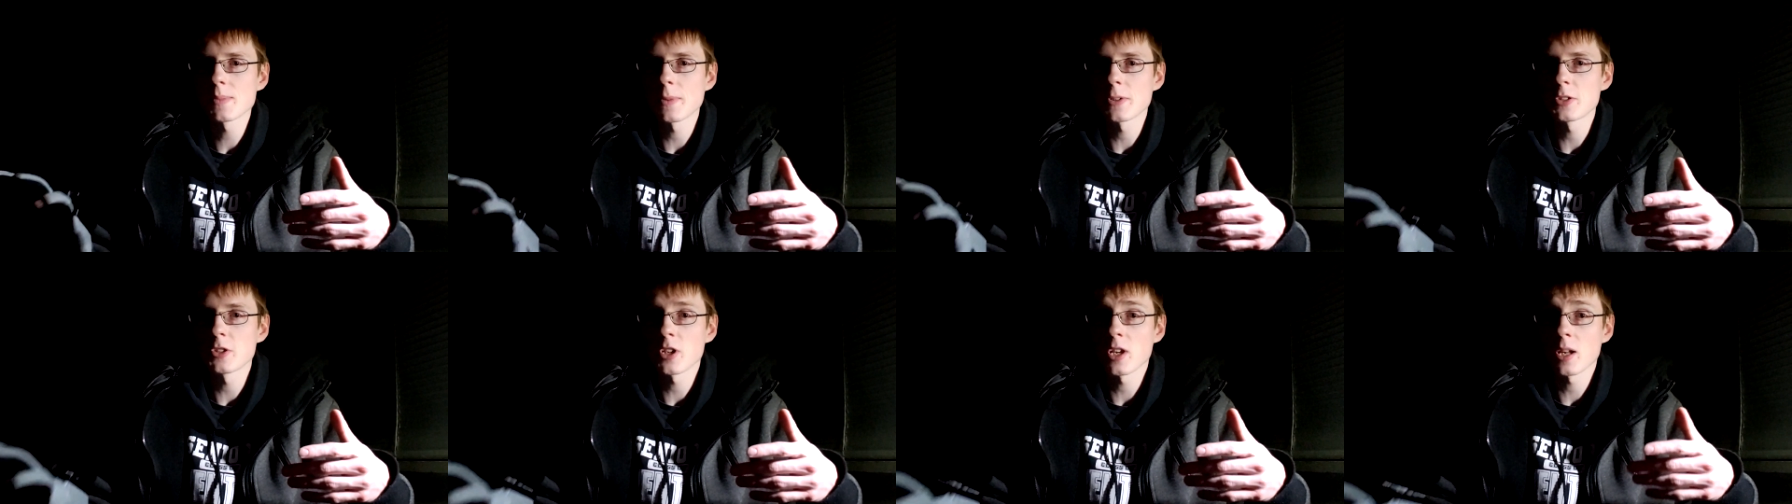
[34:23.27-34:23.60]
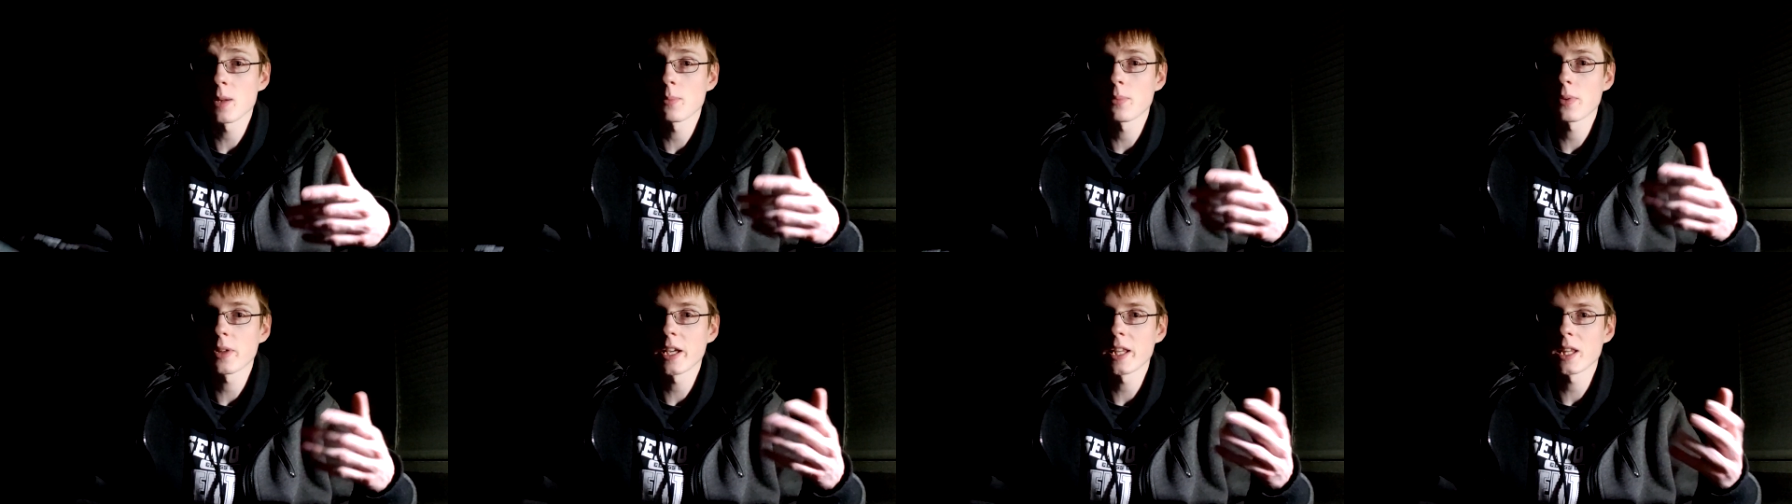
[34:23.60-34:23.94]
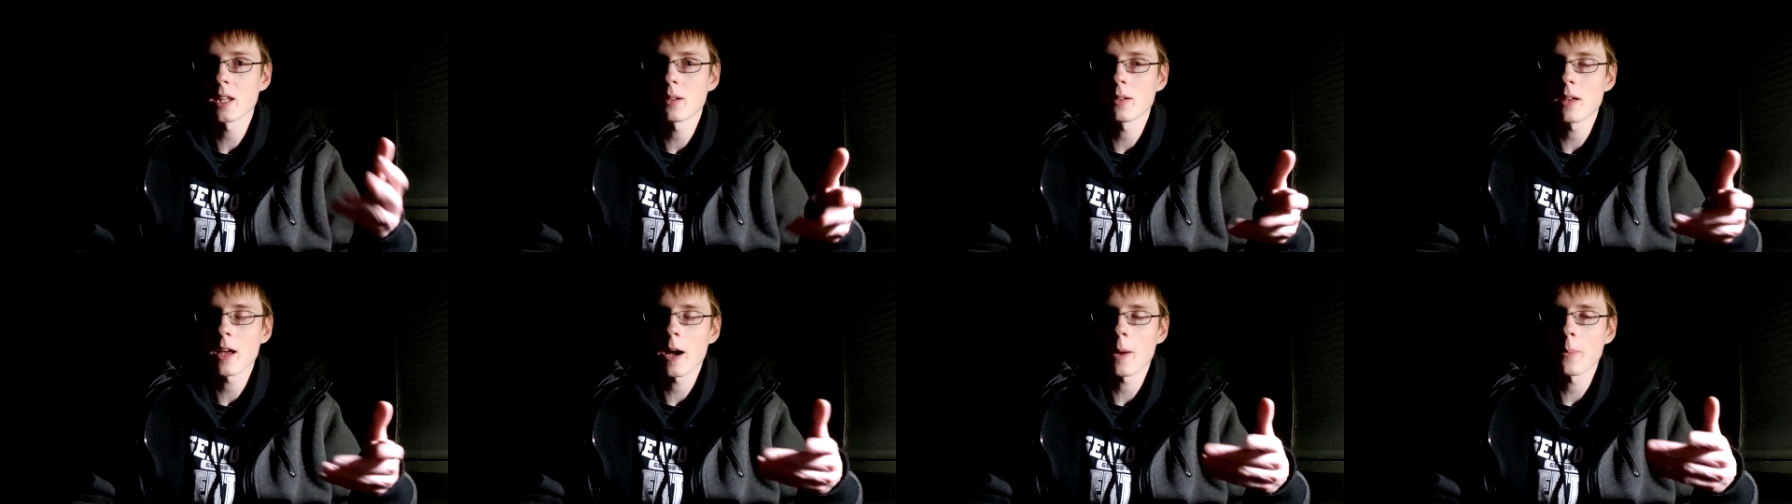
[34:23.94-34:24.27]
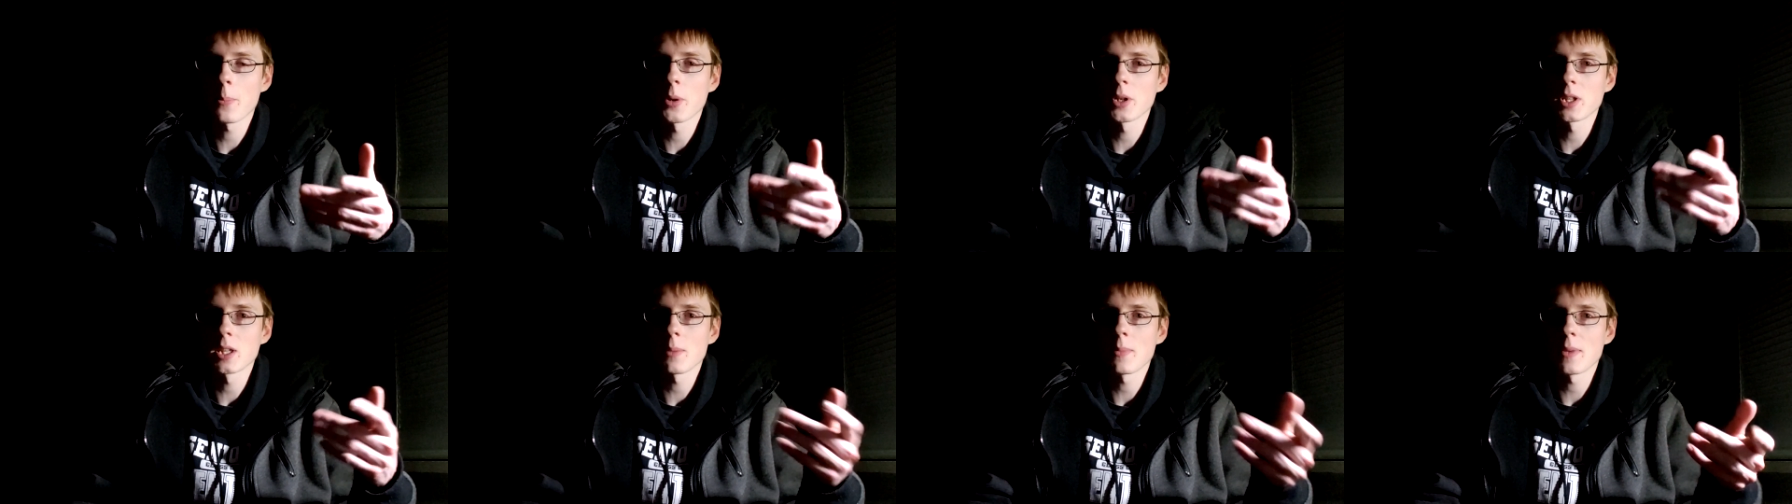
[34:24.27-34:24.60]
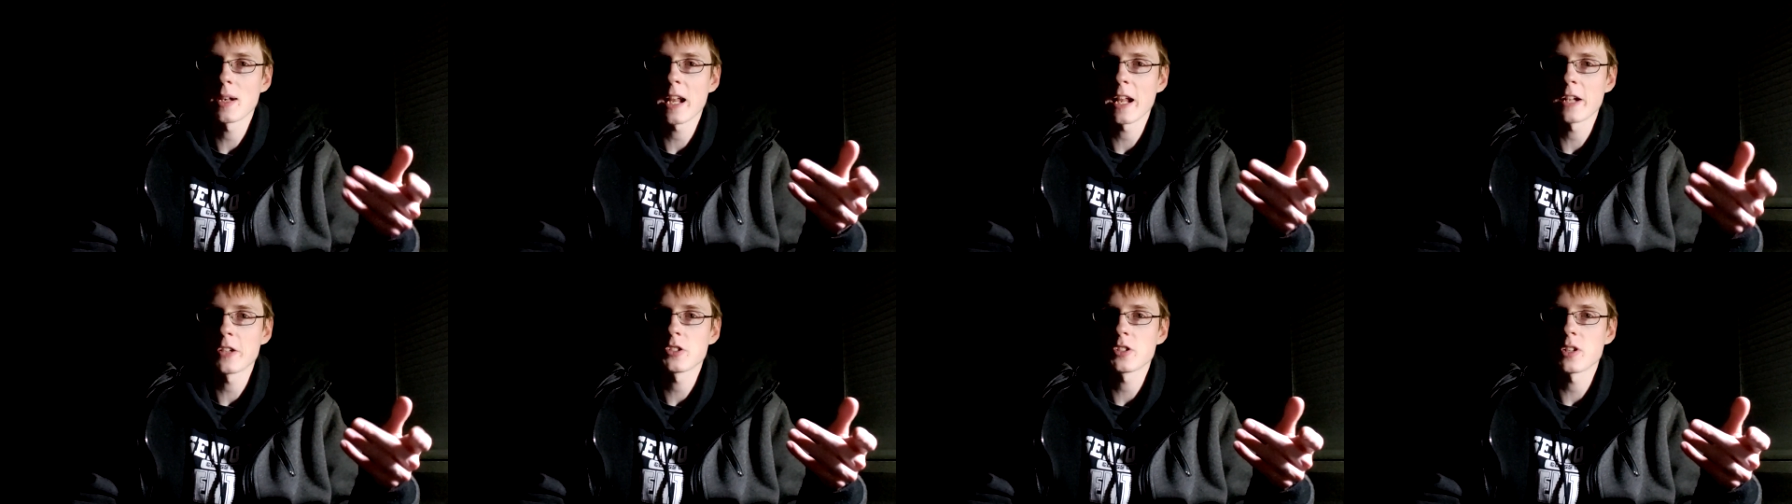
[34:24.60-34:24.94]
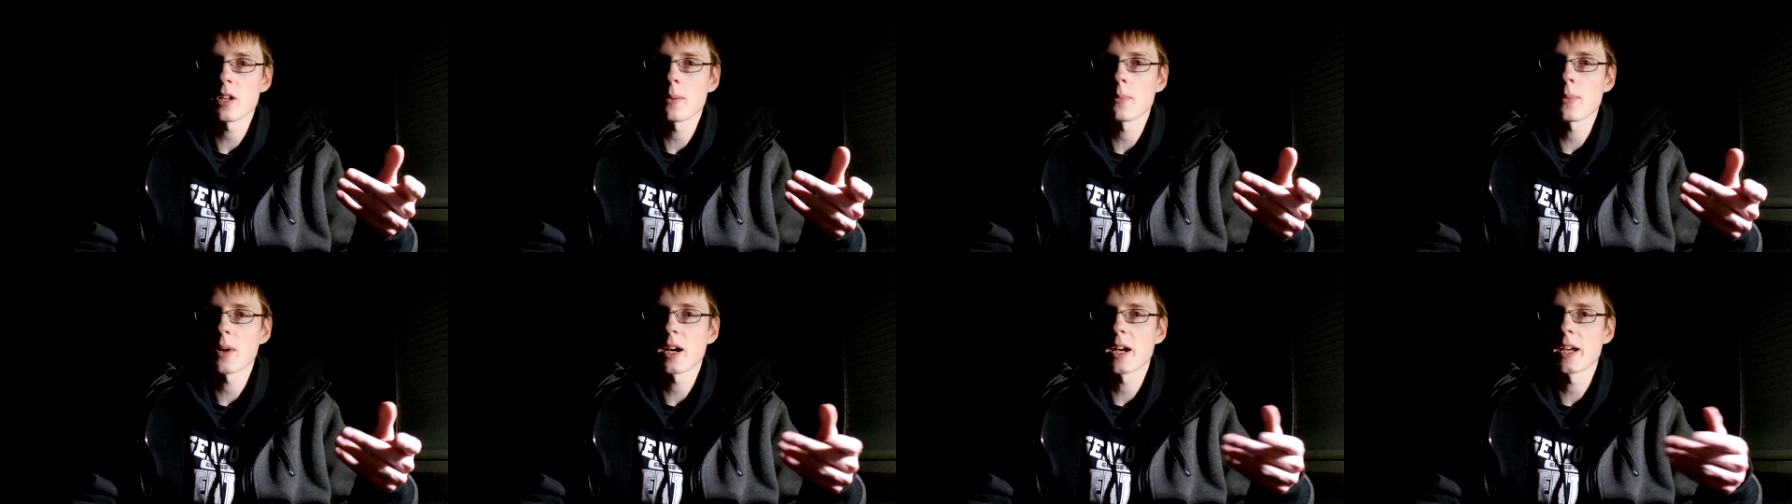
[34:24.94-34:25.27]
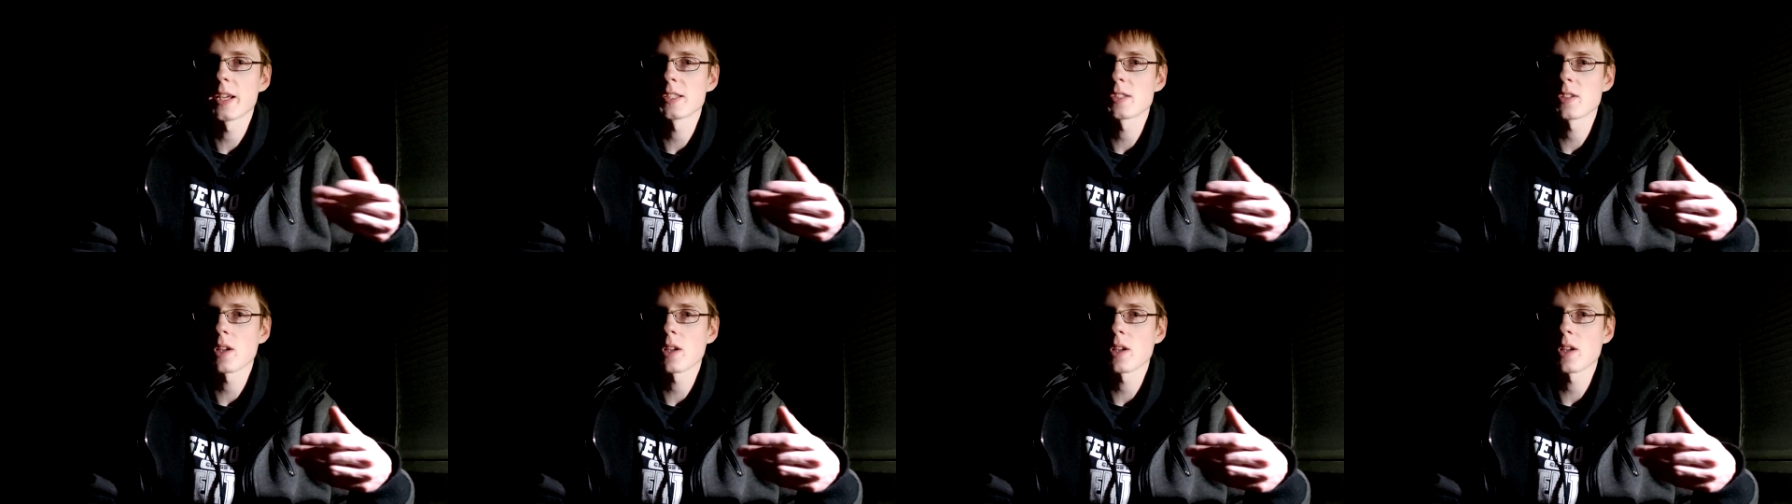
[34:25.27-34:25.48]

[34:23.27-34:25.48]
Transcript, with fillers: but you can play the output them in HDMI.